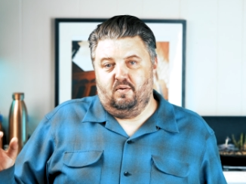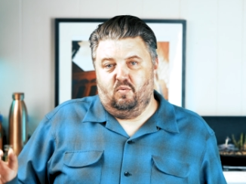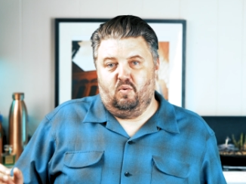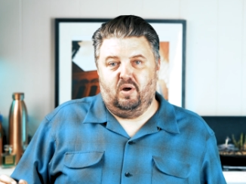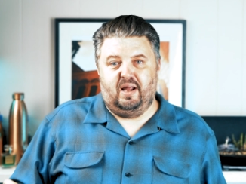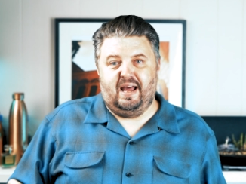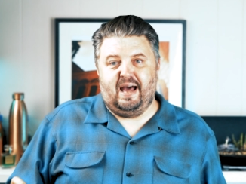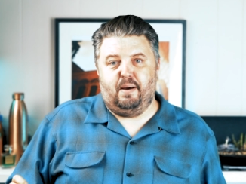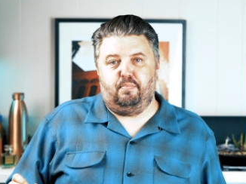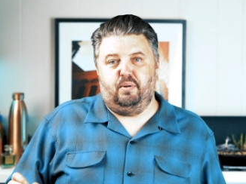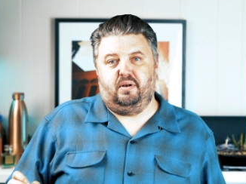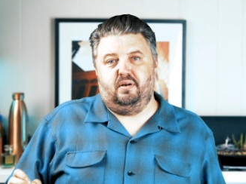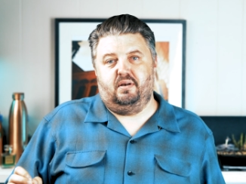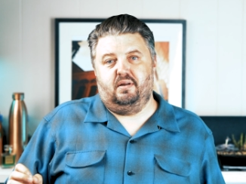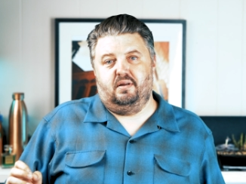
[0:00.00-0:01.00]
what
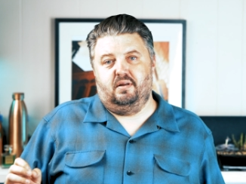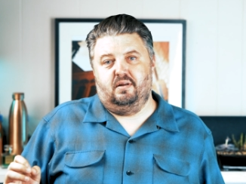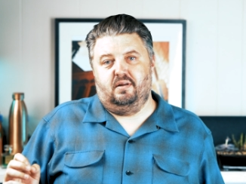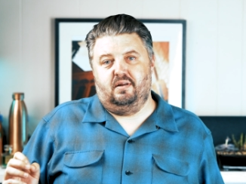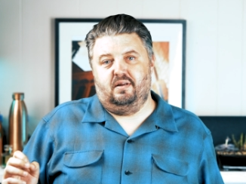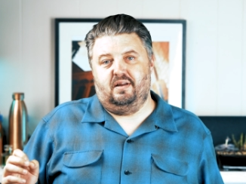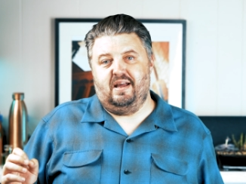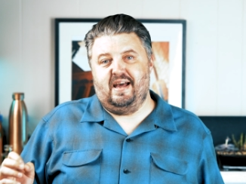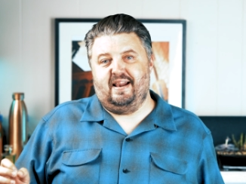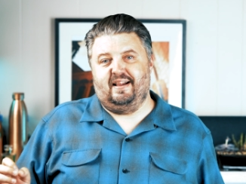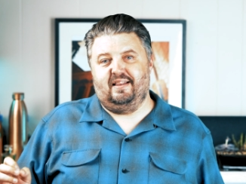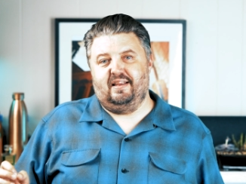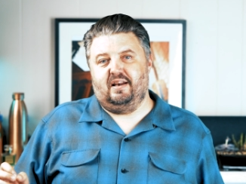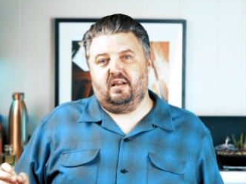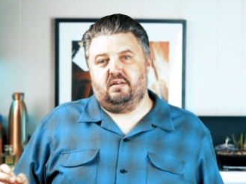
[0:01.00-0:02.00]
happened
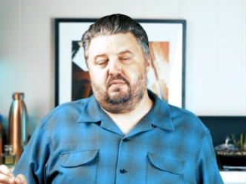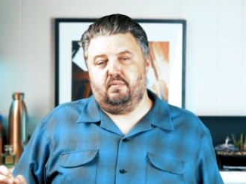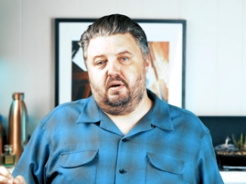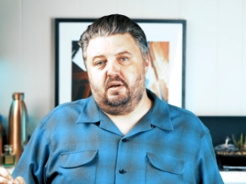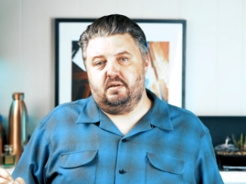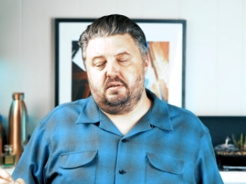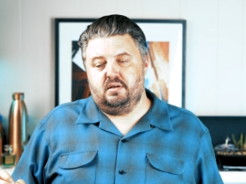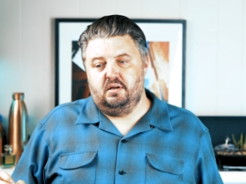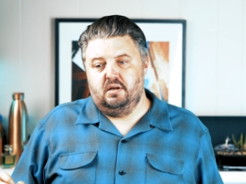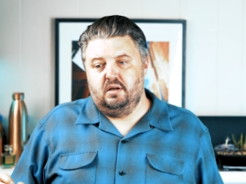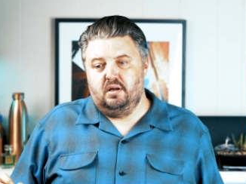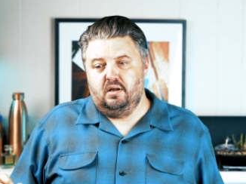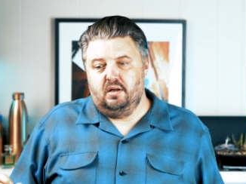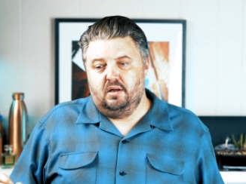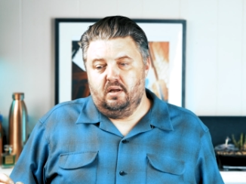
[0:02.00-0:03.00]
analytics wise.
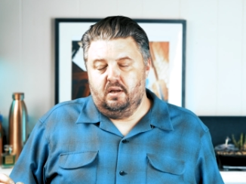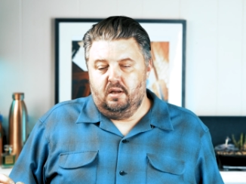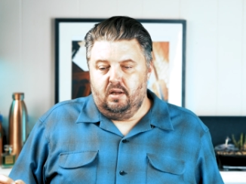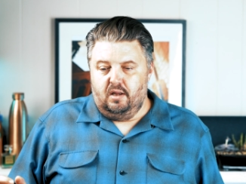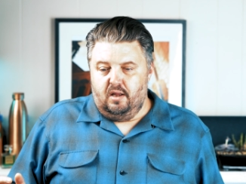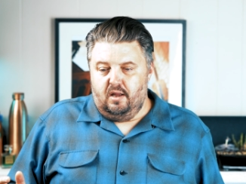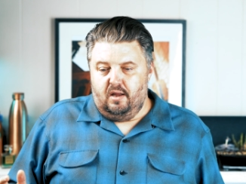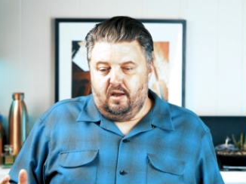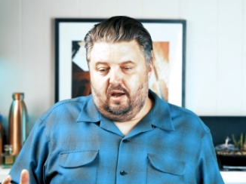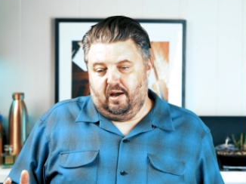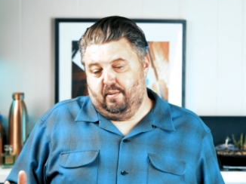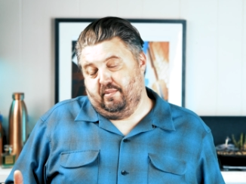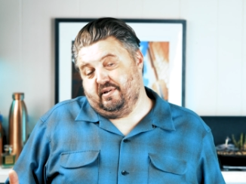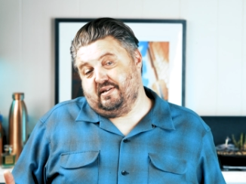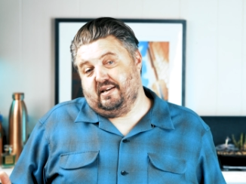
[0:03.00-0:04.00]

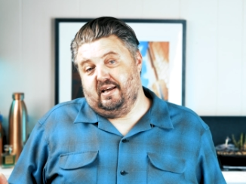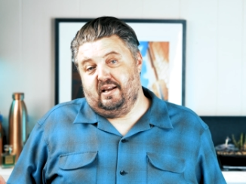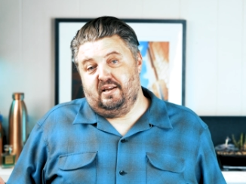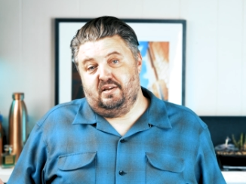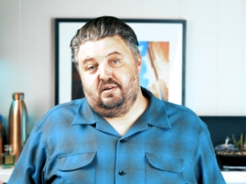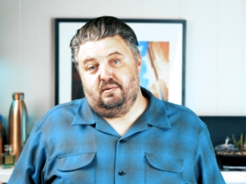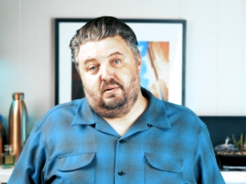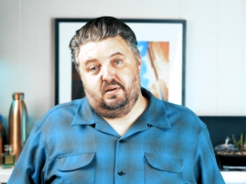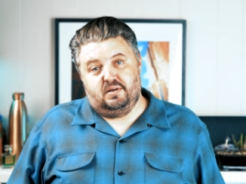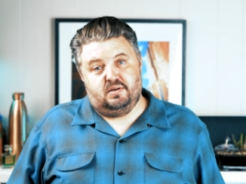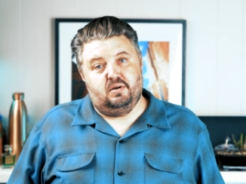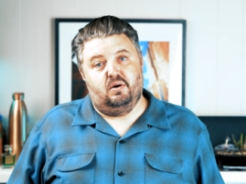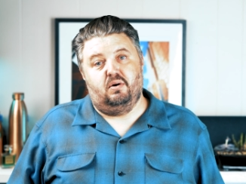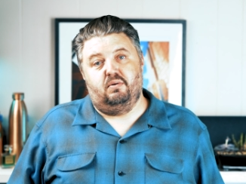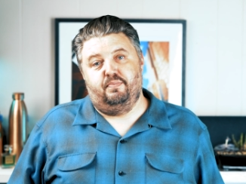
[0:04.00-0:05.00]
Um, let's get into it.
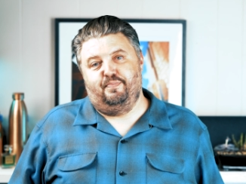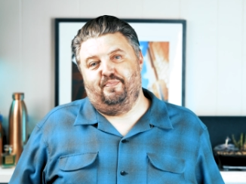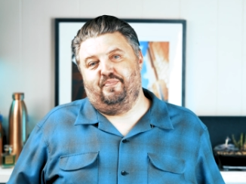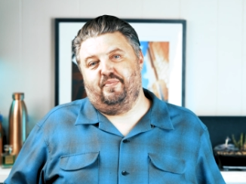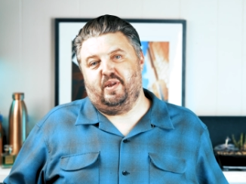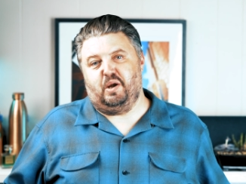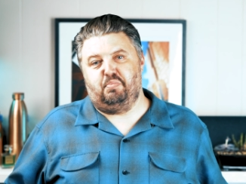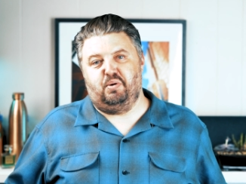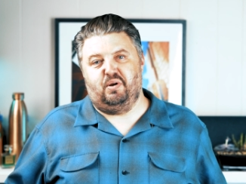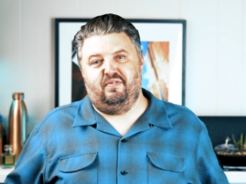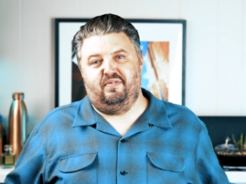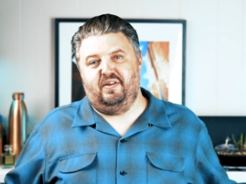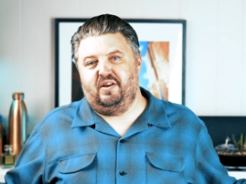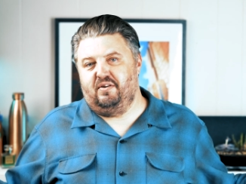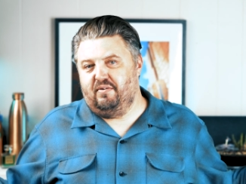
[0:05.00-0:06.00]
So I put a
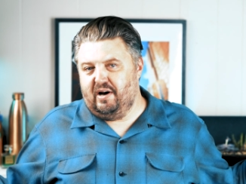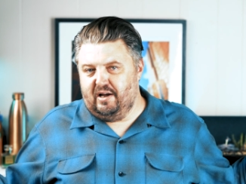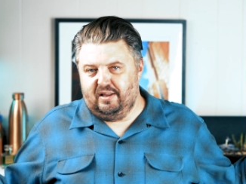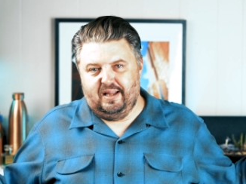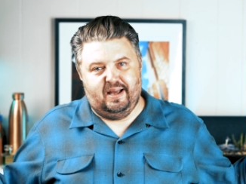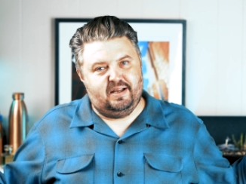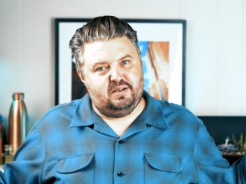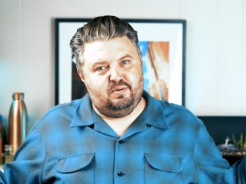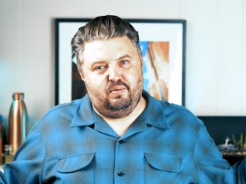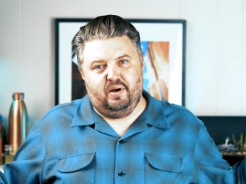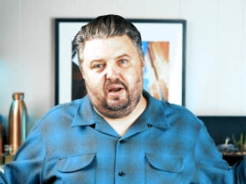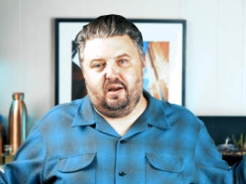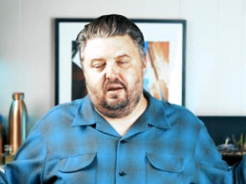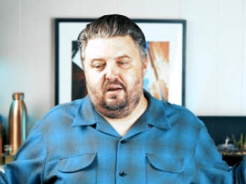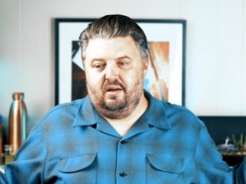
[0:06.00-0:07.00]
video out last
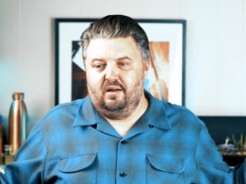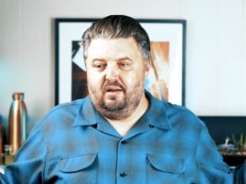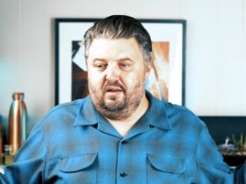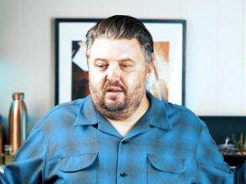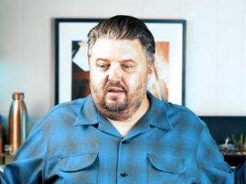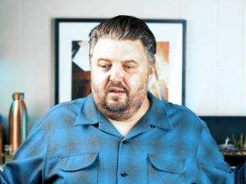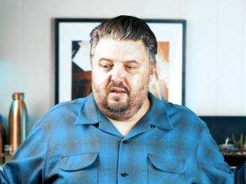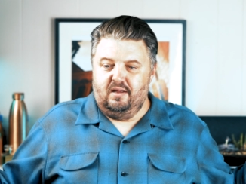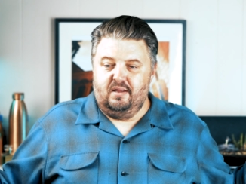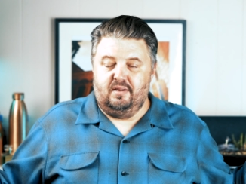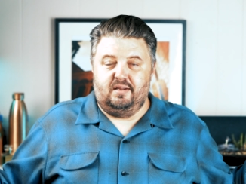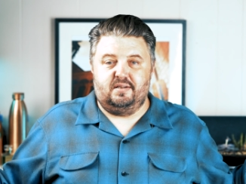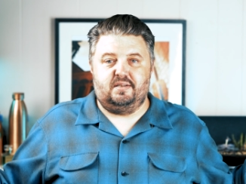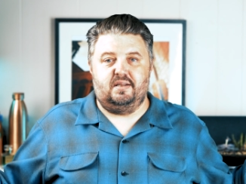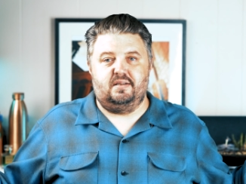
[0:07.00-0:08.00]
week.
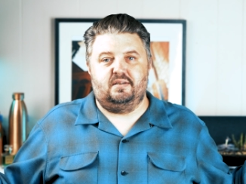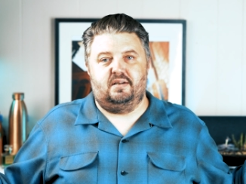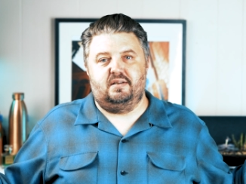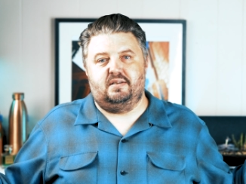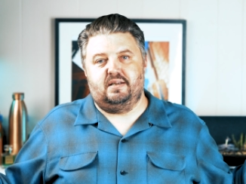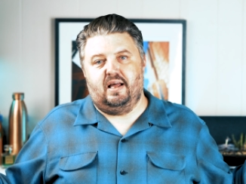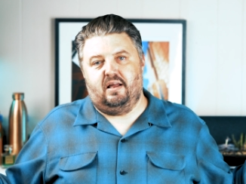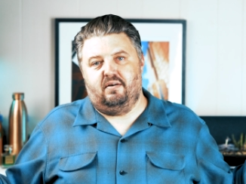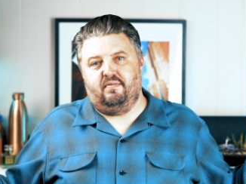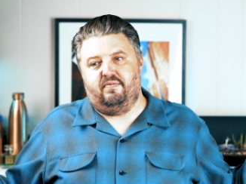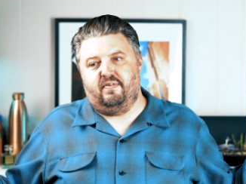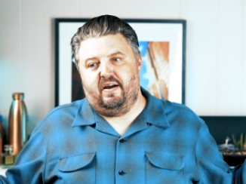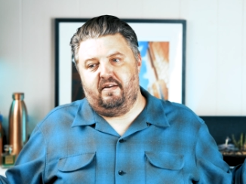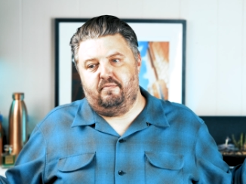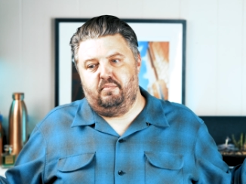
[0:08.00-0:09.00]
This thing's gonna sell out in
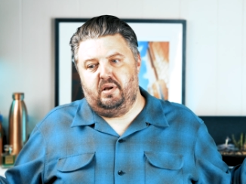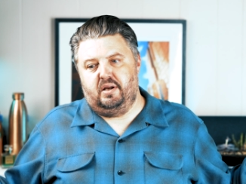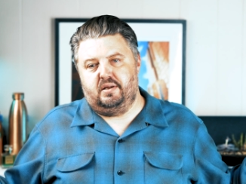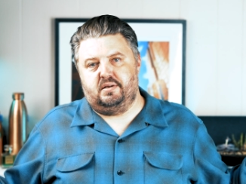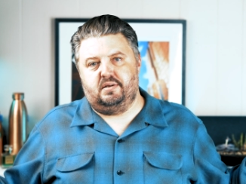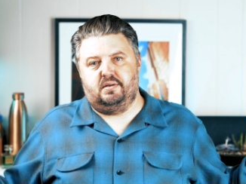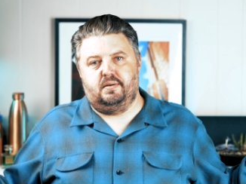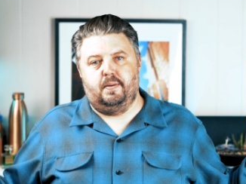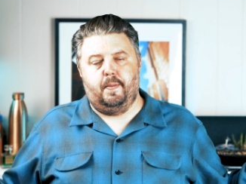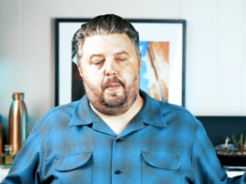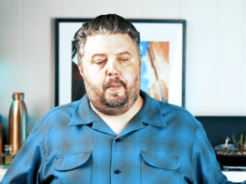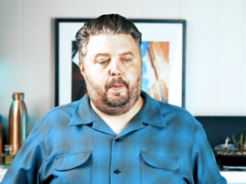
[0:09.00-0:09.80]
five minutes.